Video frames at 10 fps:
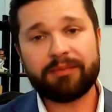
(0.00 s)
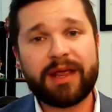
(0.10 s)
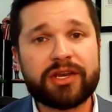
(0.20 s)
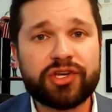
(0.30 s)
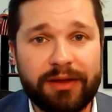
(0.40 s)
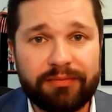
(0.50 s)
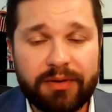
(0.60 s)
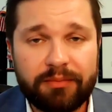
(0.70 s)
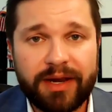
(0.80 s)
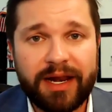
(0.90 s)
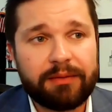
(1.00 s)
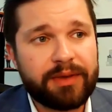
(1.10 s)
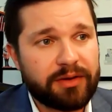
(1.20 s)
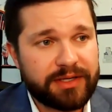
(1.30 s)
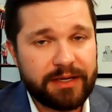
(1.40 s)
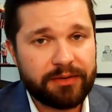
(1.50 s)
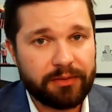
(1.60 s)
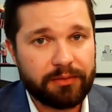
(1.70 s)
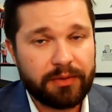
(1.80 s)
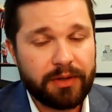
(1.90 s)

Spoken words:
I'm not a chef, but I am here to tell you.